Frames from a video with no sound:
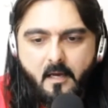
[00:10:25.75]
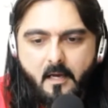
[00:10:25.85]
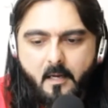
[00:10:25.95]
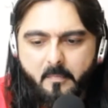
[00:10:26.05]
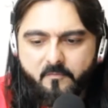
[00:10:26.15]

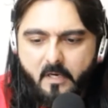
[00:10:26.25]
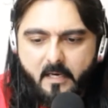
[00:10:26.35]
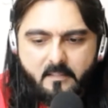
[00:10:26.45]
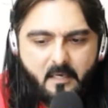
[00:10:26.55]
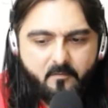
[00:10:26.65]
If you
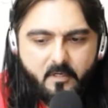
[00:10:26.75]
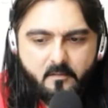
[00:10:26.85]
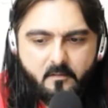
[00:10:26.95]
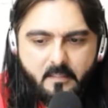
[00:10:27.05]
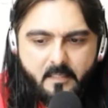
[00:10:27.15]
guys have any
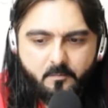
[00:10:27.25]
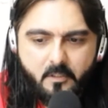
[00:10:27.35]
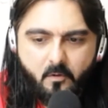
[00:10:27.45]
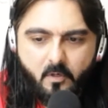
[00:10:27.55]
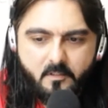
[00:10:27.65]
other last
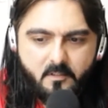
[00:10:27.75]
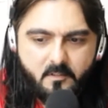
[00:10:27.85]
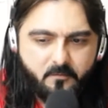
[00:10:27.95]
minute questions,